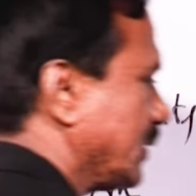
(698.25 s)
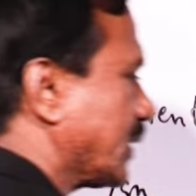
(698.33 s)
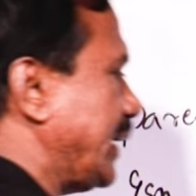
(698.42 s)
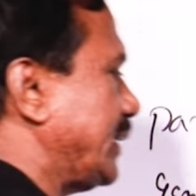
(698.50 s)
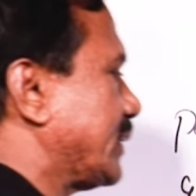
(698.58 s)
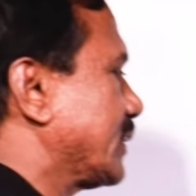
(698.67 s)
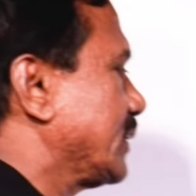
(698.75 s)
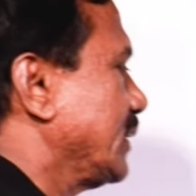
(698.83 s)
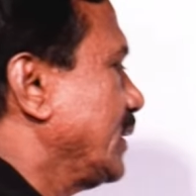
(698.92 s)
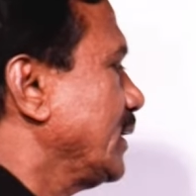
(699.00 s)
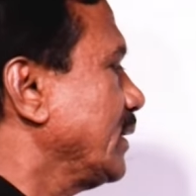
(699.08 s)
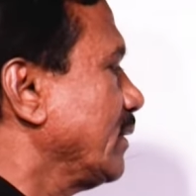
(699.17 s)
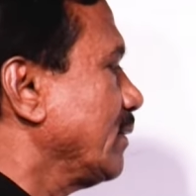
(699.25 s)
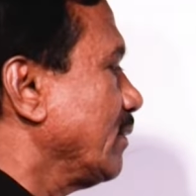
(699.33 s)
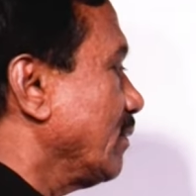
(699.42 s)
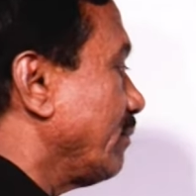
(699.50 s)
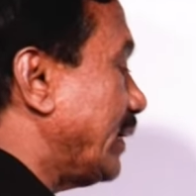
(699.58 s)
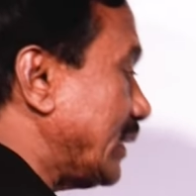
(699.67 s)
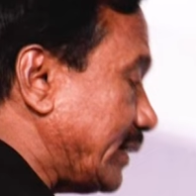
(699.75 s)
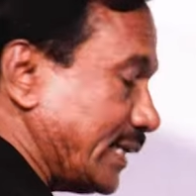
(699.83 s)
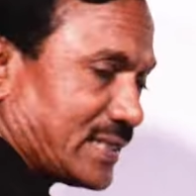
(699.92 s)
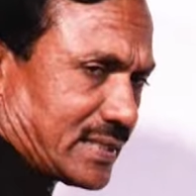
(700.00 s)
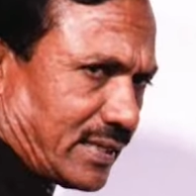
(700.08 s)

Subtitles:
Right. When this